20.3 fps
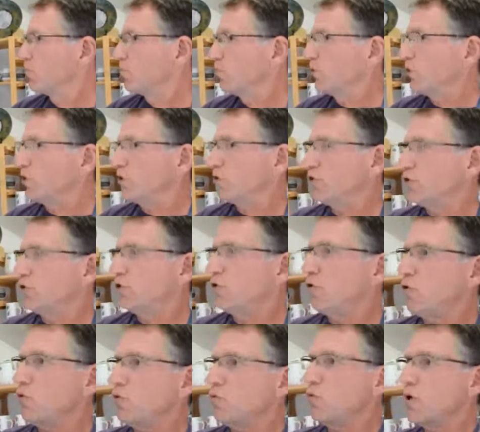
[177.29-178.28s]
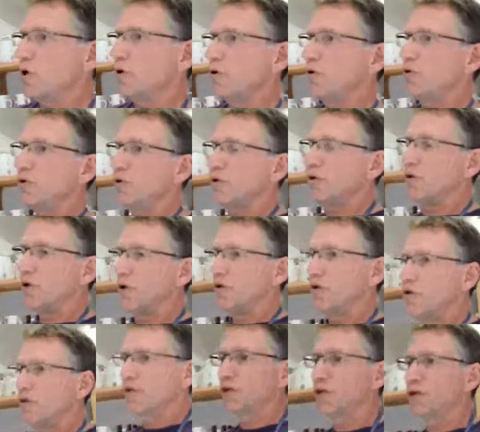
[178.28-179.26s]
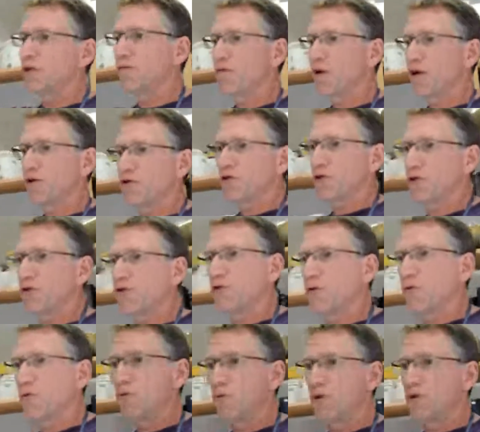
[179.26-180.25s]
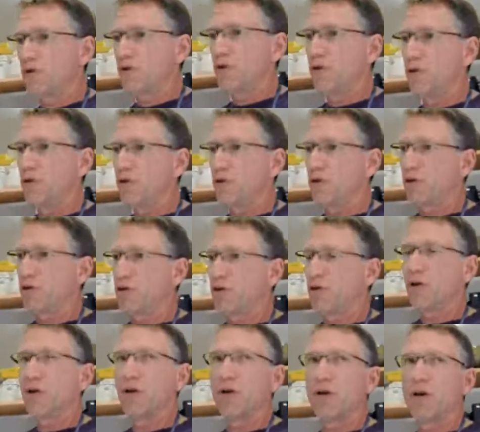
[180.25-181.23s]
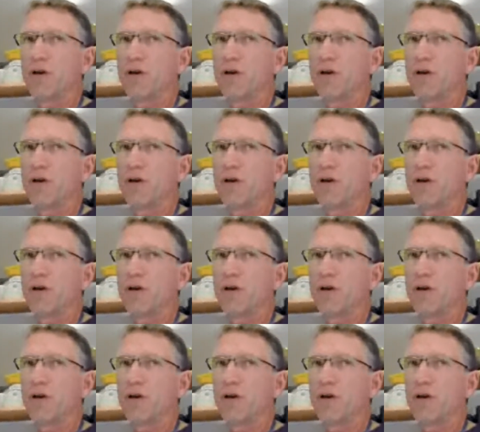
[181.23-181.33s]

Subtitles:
But the stoneware, it's a functional stoneware, so you can cook